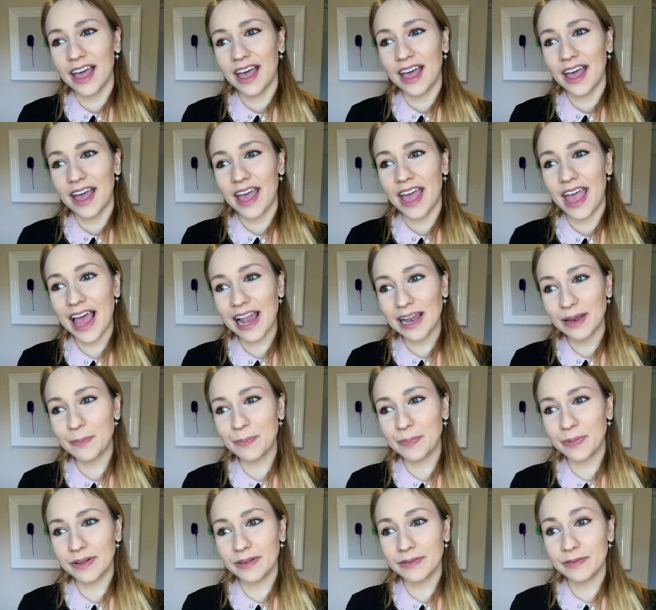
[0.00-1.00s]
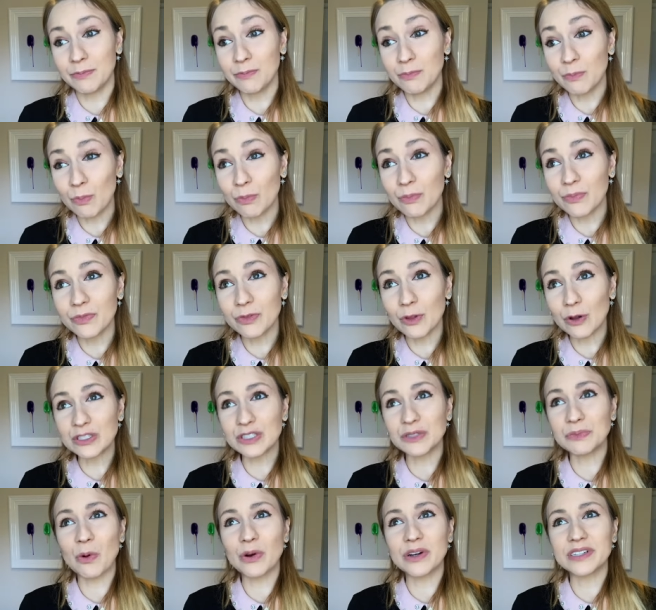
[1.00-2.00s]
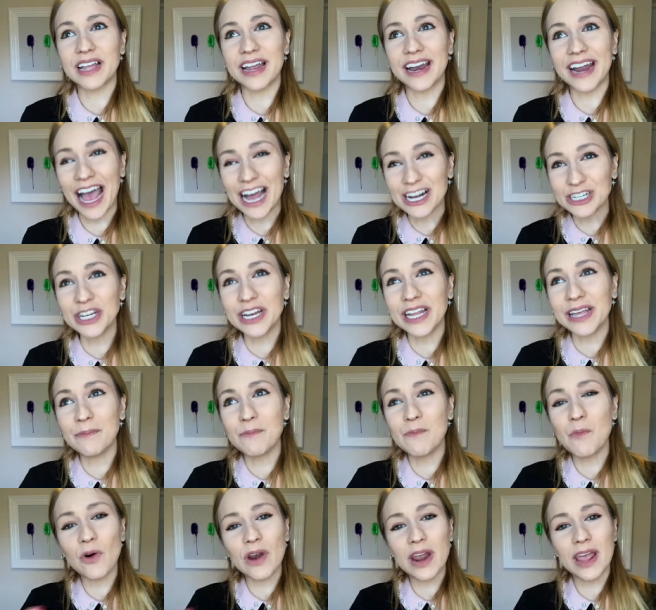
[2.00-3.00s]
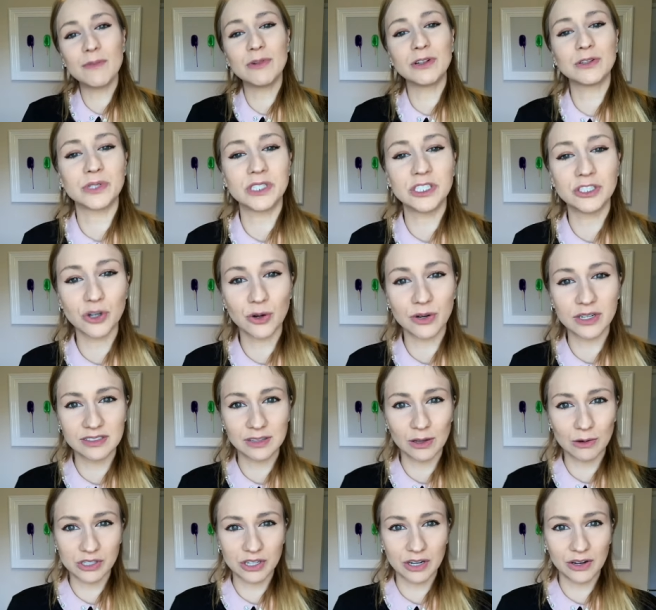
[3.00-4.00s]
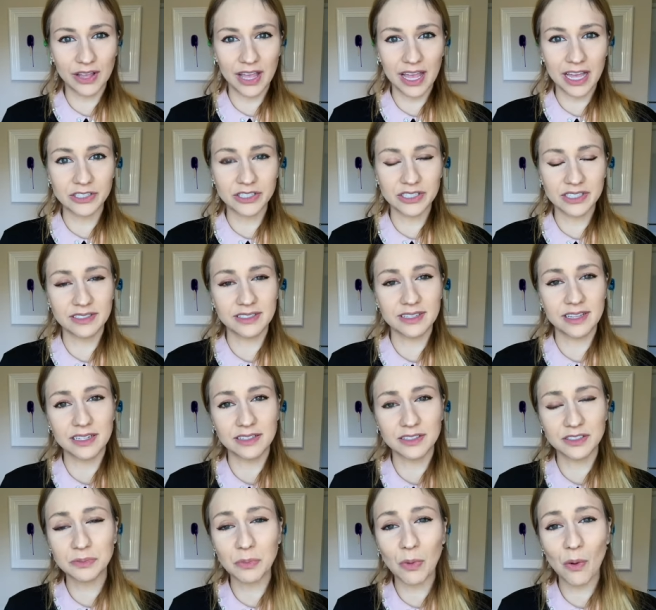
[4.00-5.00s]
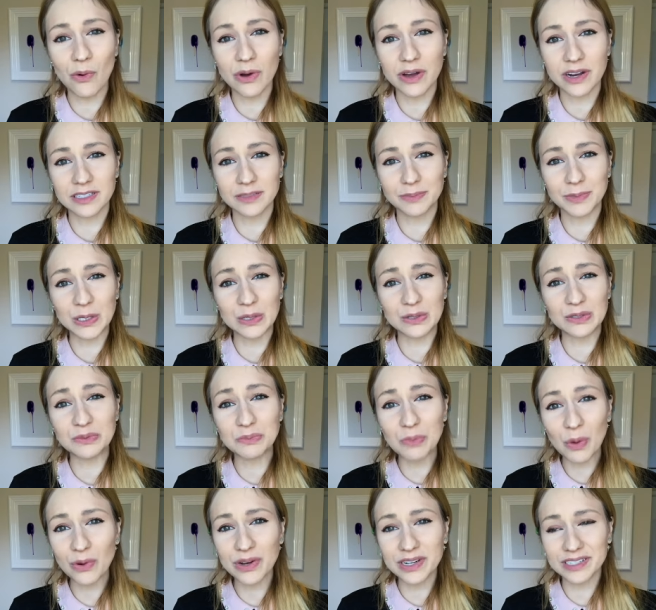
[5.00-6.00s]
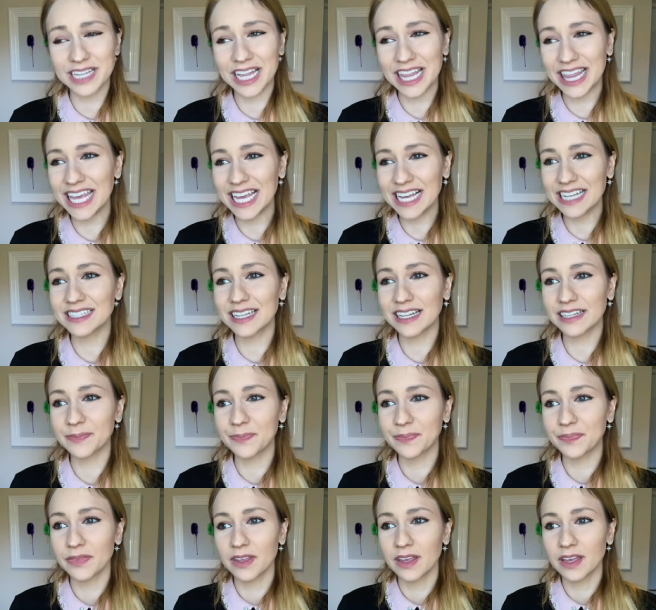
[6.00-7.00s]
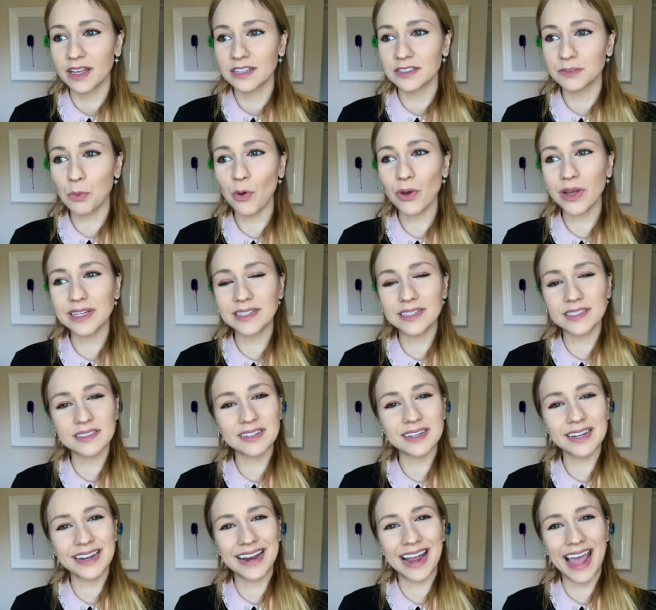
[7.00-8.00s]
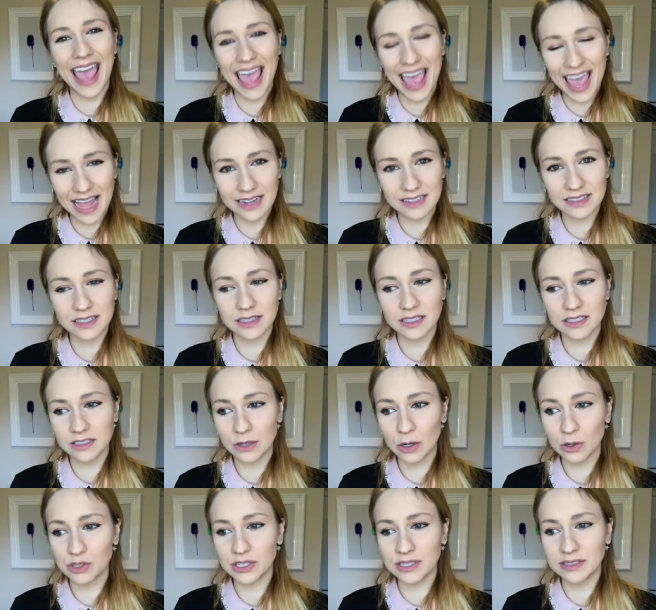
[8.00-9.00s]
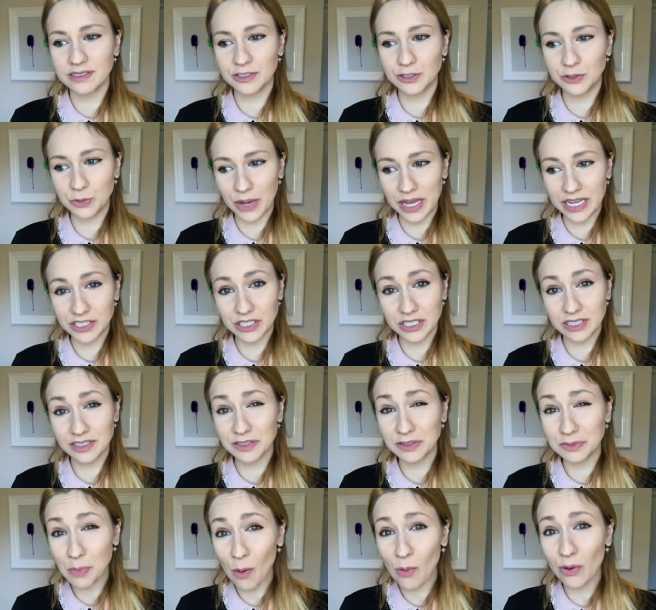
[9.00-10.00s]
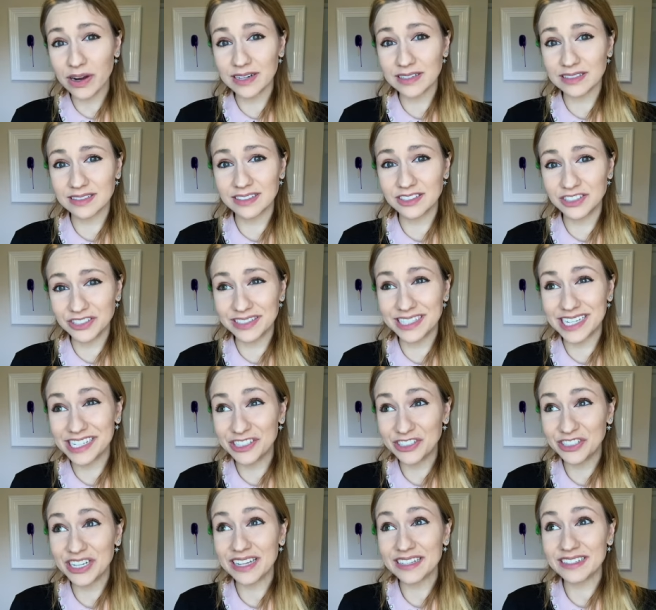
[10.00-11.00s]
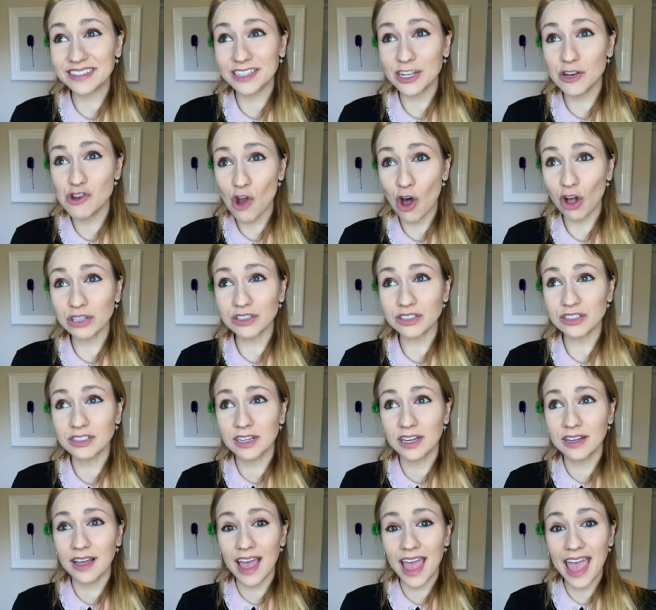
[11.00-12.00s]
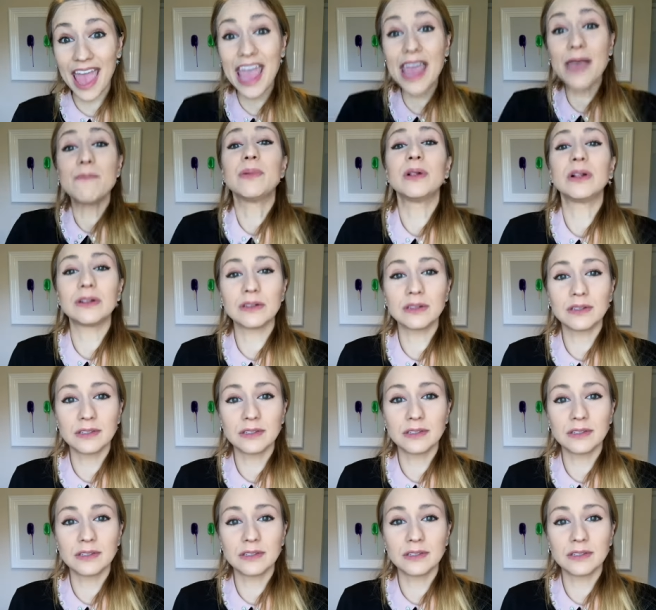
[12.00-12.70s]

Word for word: help non-smokers are actually more able to enjoy social occasions than smokers because smokers the thing is that smoking doesn't enhance the social situation smokers they're just not able